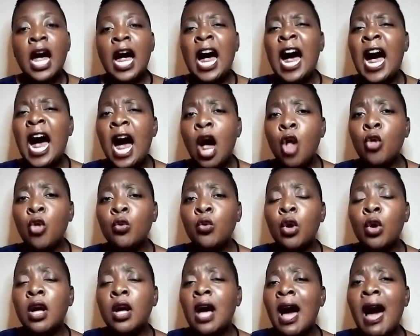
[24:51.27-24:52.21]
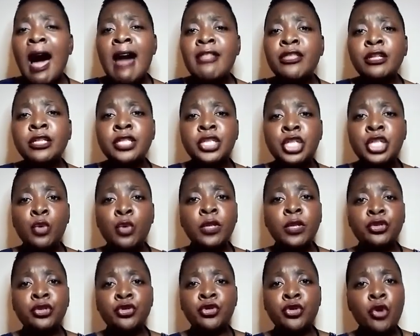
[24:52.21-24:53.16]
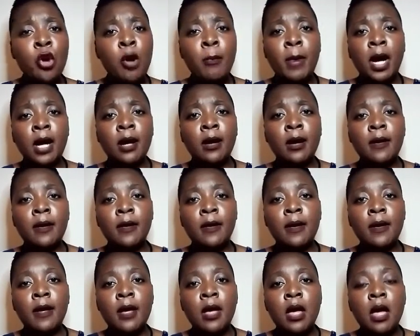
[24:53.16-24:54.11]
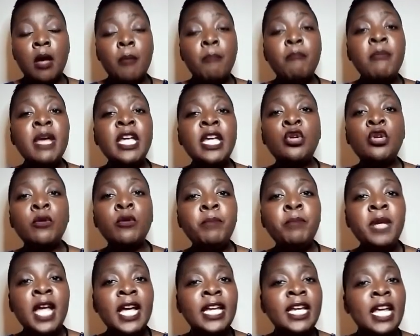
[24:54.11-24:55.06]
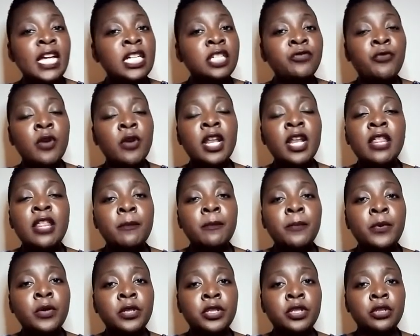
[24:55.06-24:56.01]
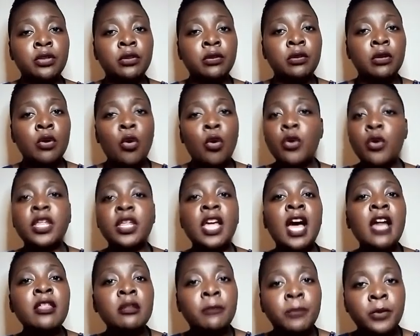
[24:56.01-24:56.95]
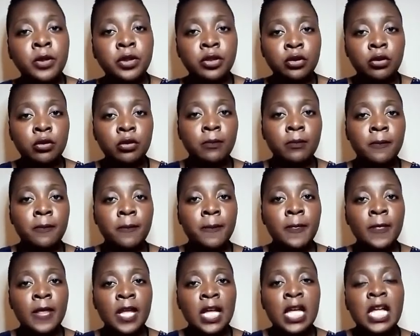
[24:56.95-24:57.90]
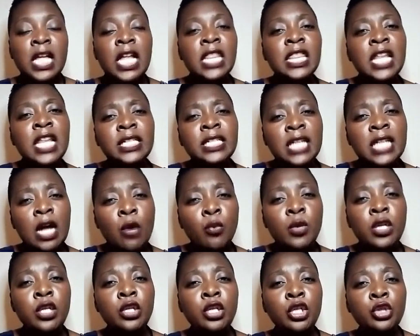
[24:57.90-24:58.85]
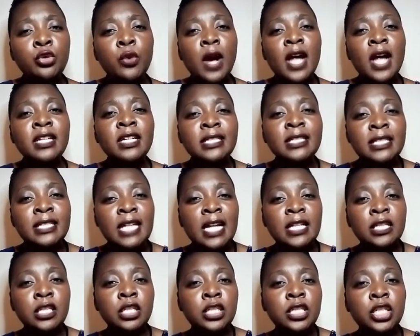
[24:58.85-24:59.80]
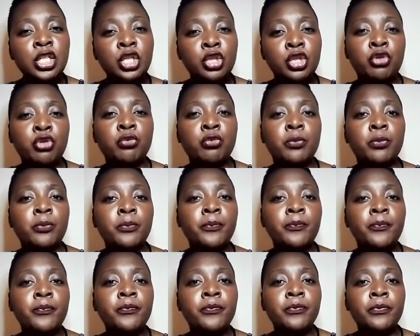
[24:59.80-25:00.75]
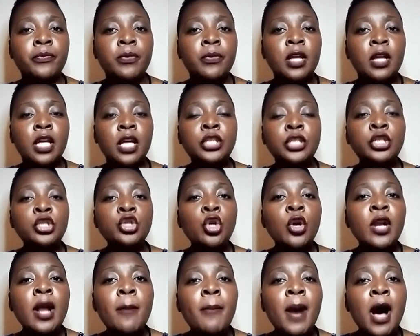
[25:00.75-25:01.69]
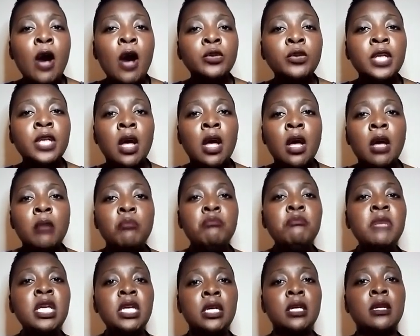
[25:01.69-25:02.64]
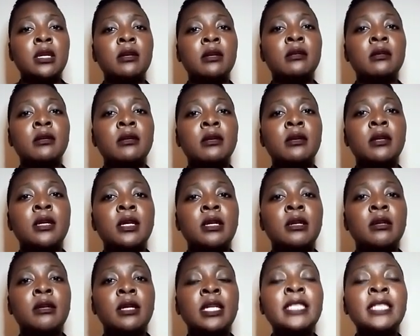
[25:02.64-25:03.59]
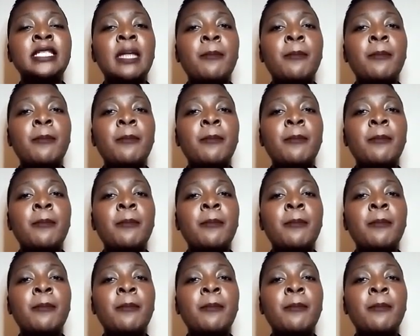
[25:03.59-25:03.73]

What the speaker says: How others deal with trauma may not be a case for another person or the other person. And that's how we need to understand this issue. It's not about me. It's